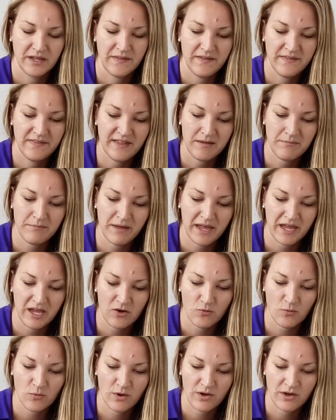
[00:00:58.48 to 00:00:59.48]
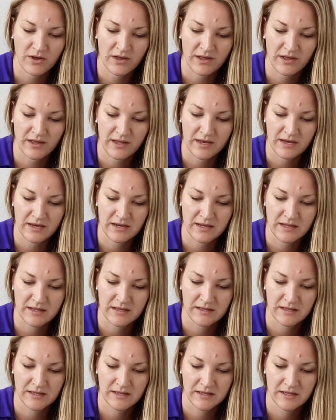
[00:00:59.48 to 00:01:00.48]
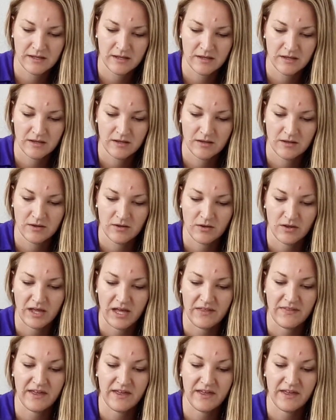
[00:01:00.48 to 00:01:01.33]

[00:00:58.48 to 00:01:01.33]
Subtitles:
and they make one. Okay,